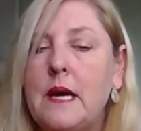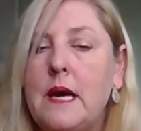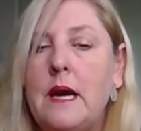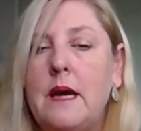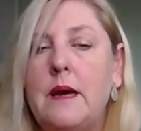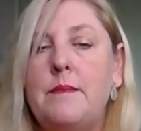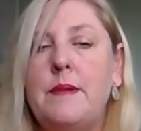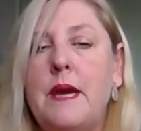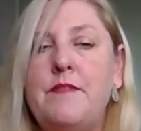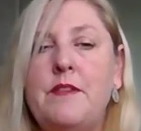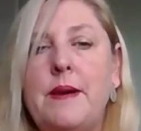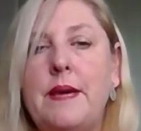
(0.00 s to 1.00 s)

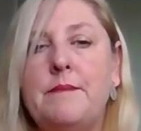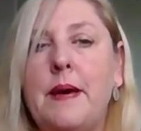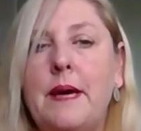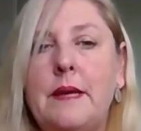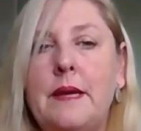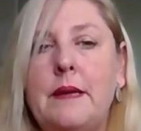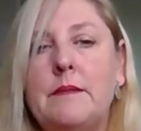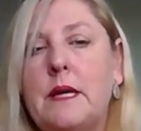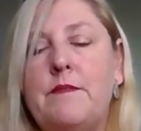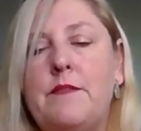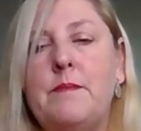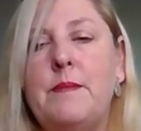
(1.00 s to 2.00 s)
Have you made money?
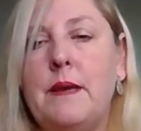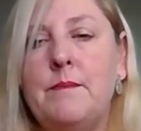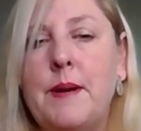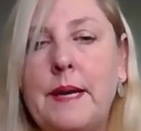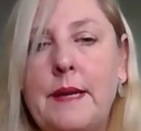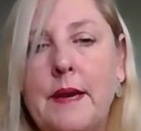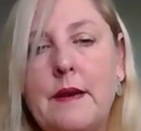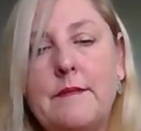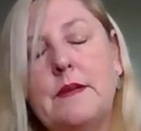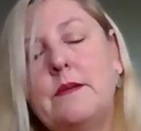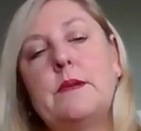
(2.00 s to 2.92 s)
Like if you're making money out of it,